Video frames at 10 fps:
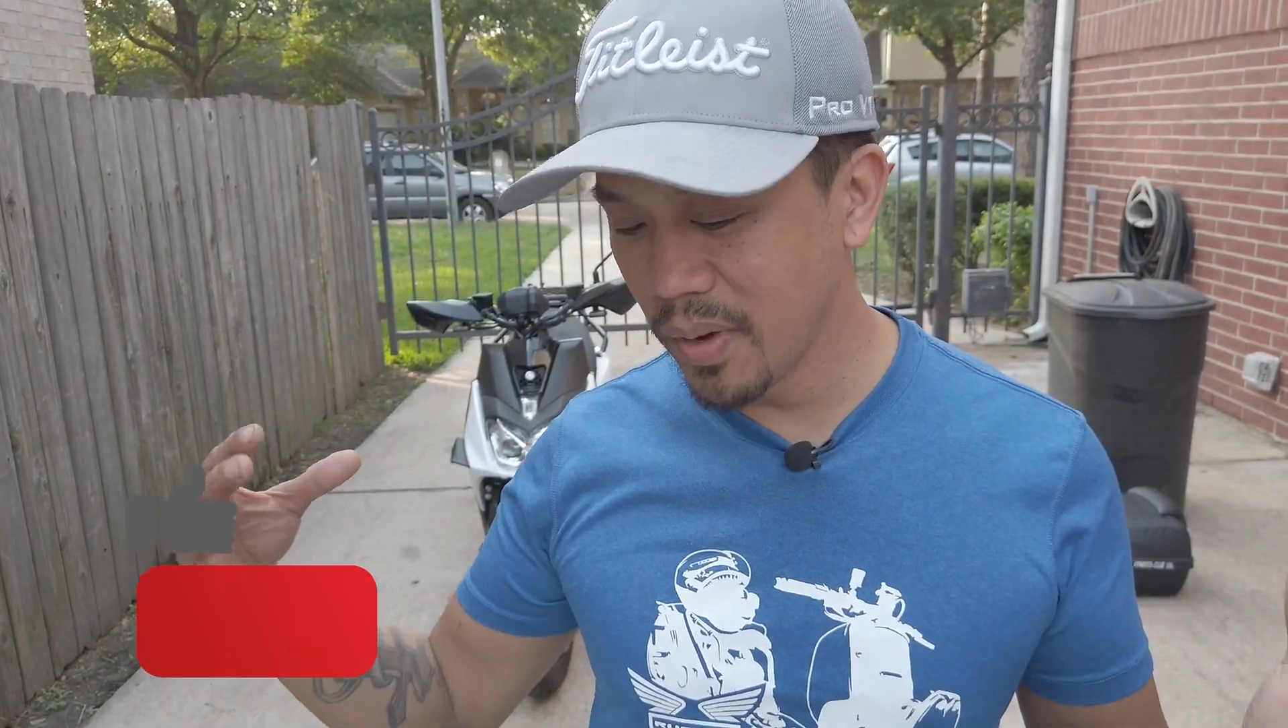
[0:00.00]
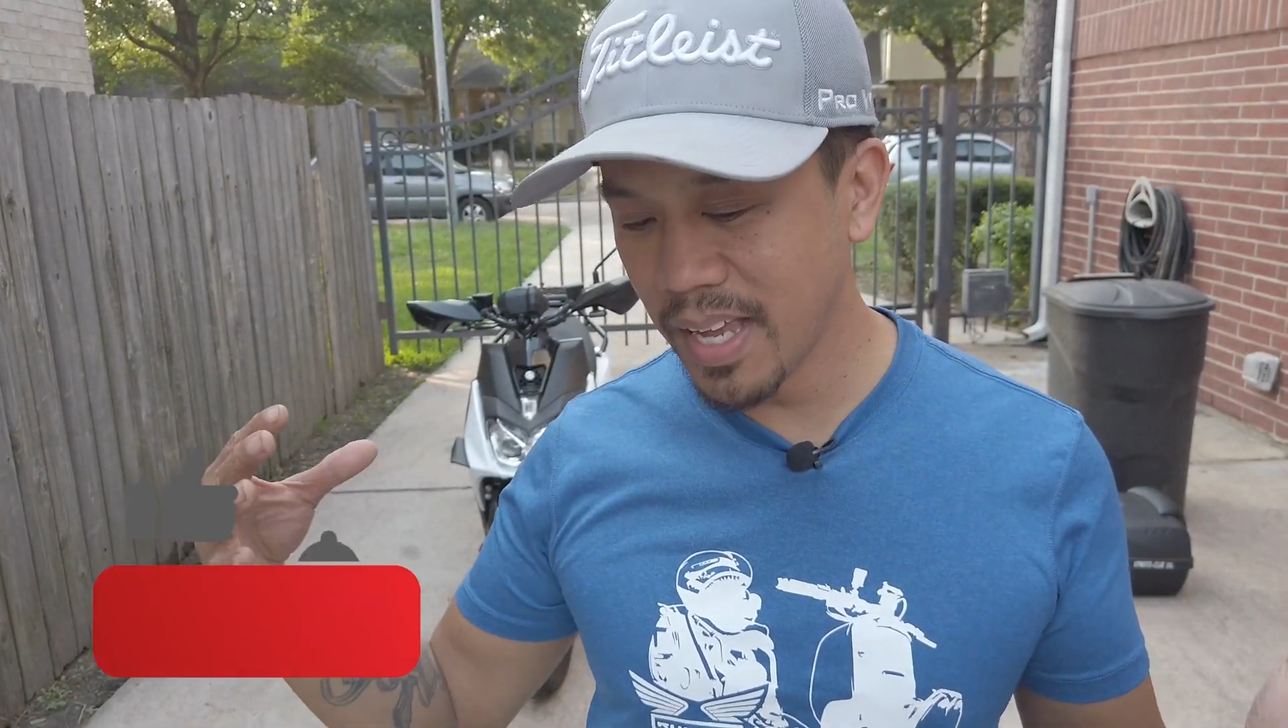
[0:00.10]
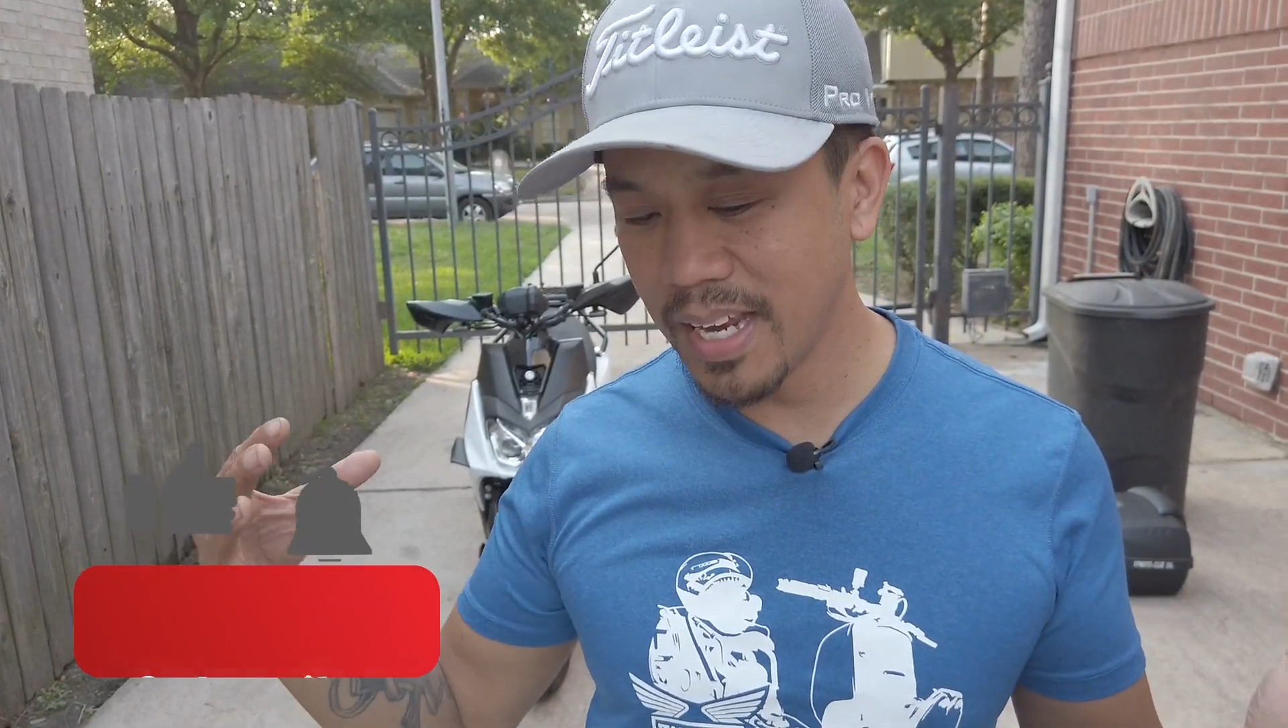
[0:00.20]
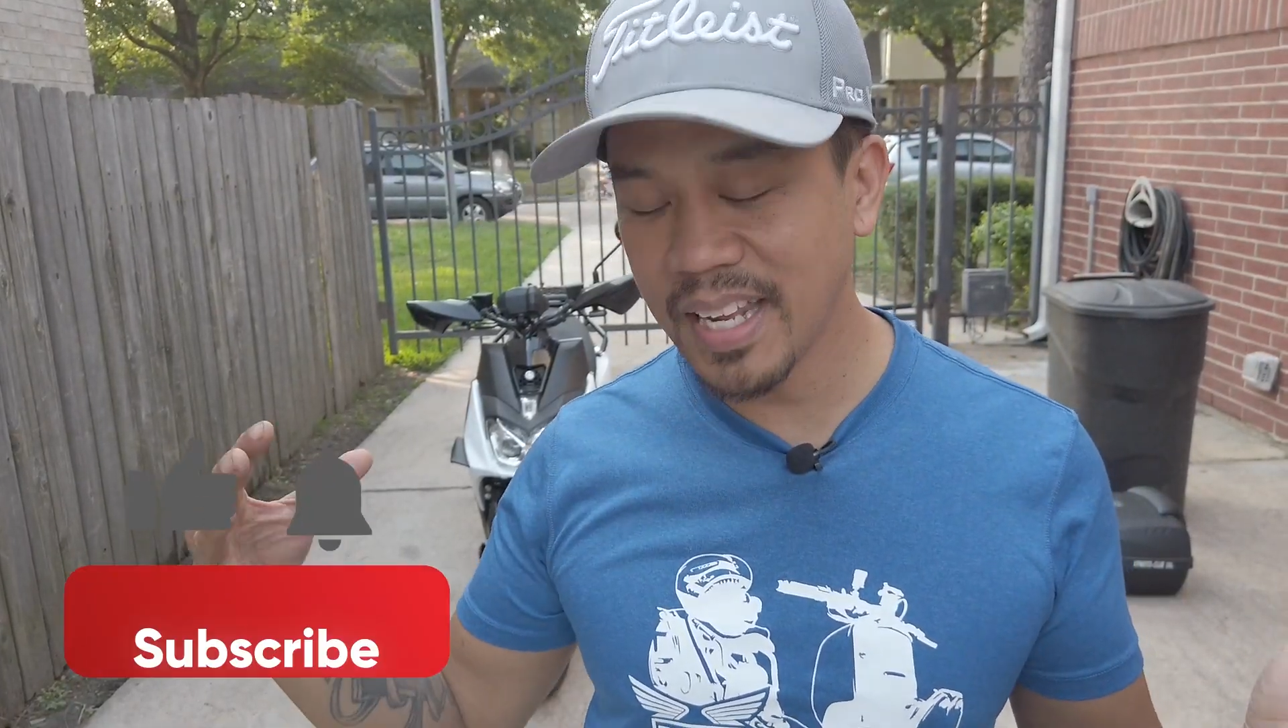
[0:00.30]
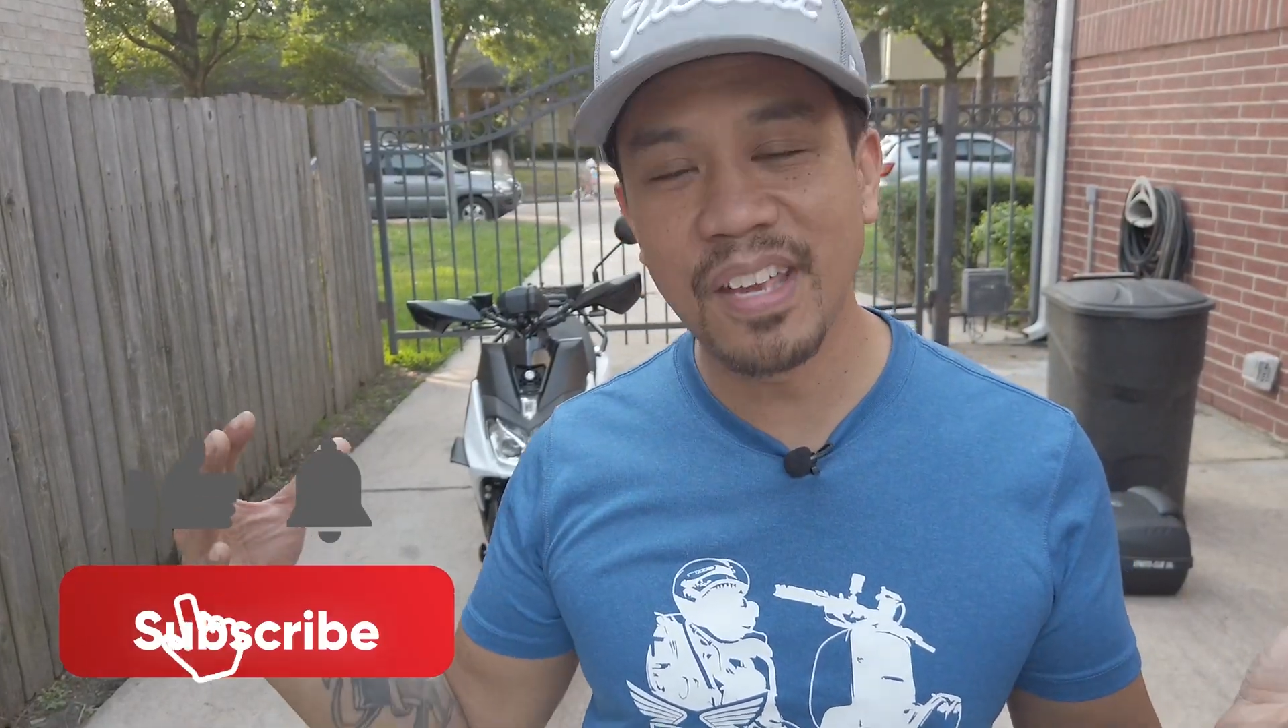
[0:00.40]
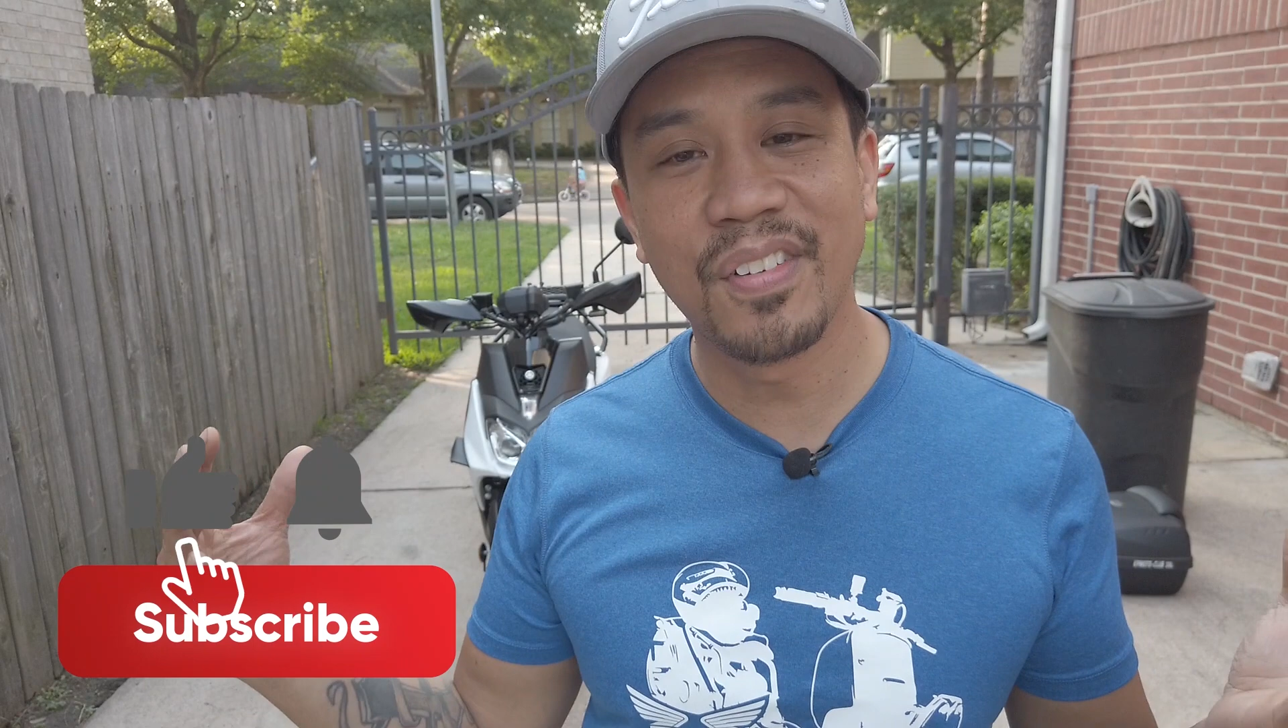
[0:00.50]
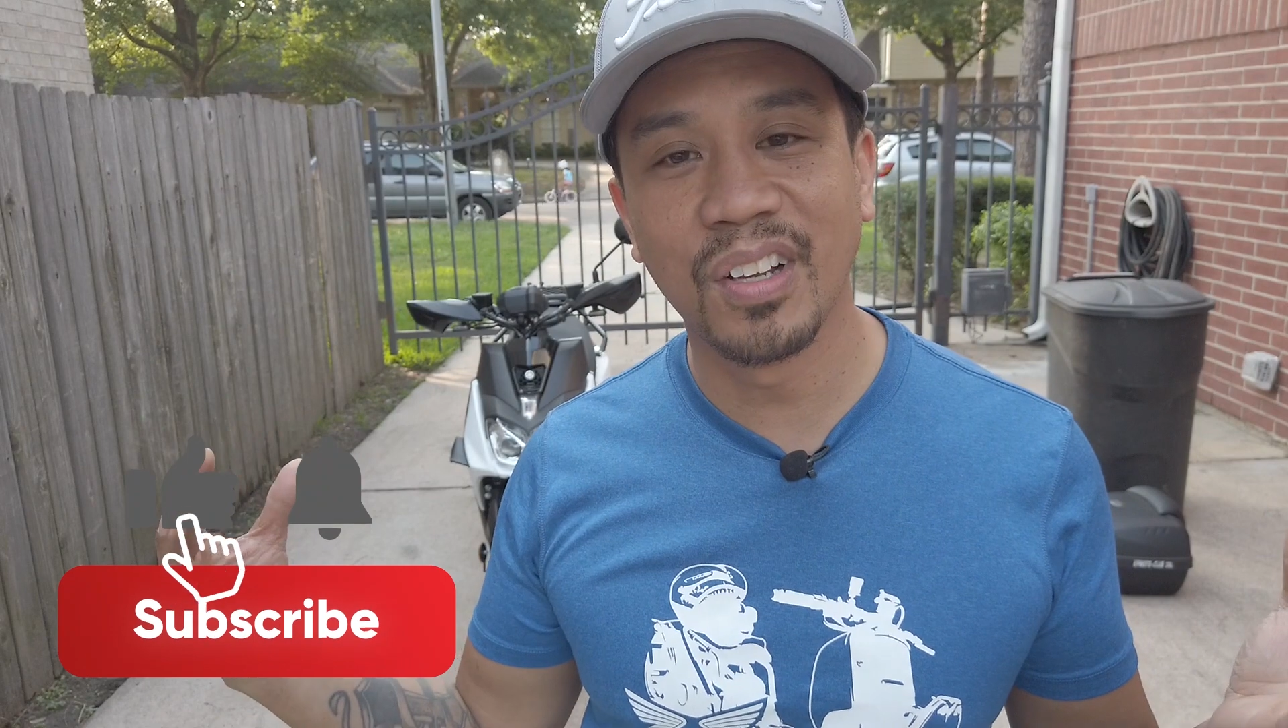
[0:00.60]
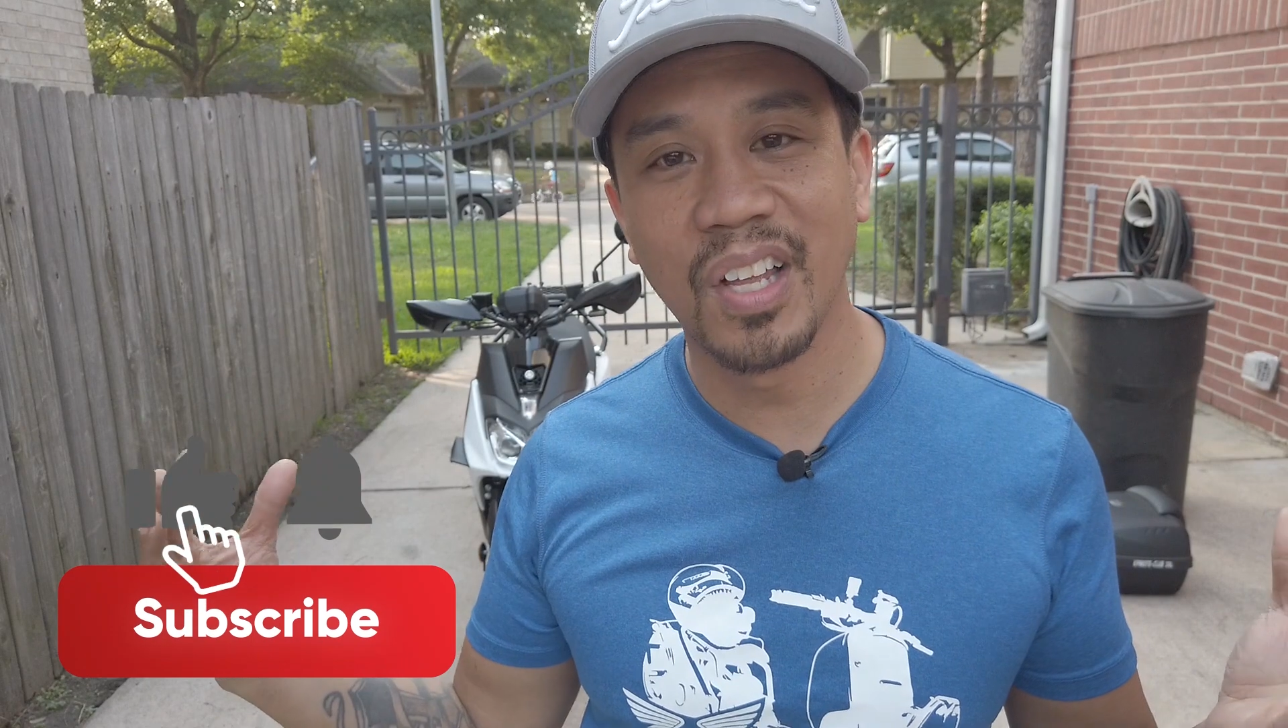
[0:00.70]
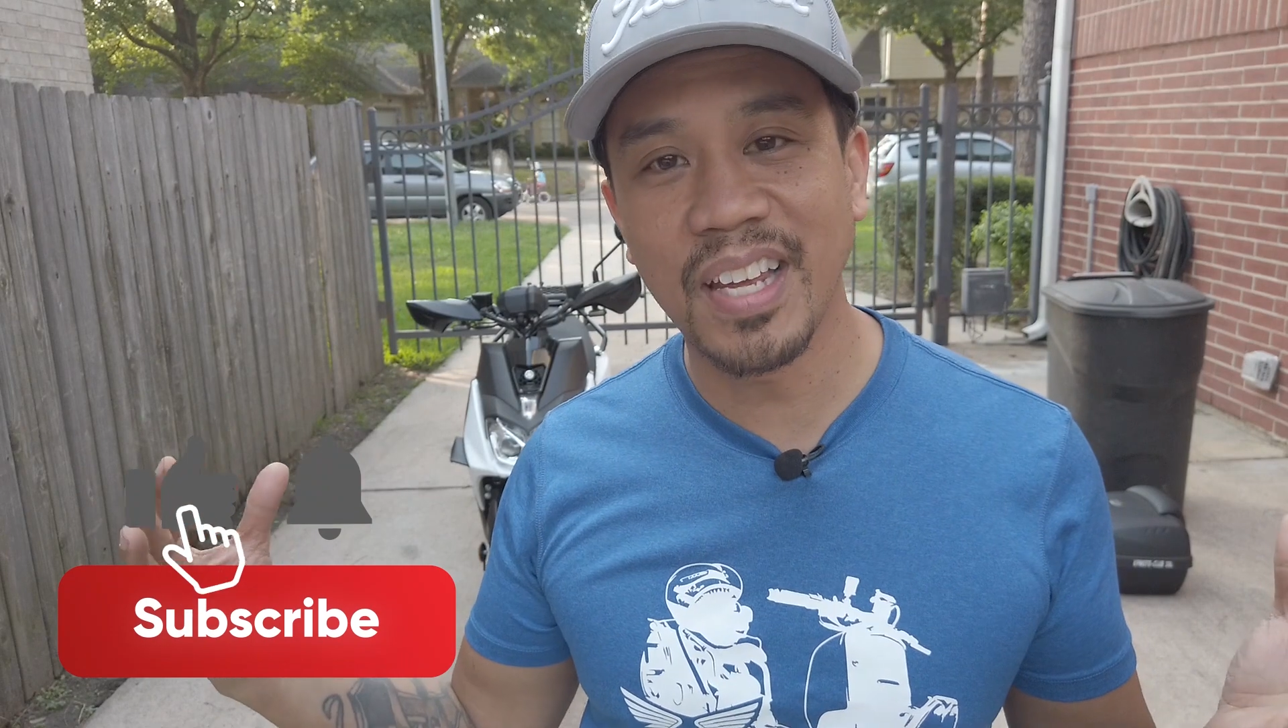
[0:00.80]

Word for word: Go ahead and give it a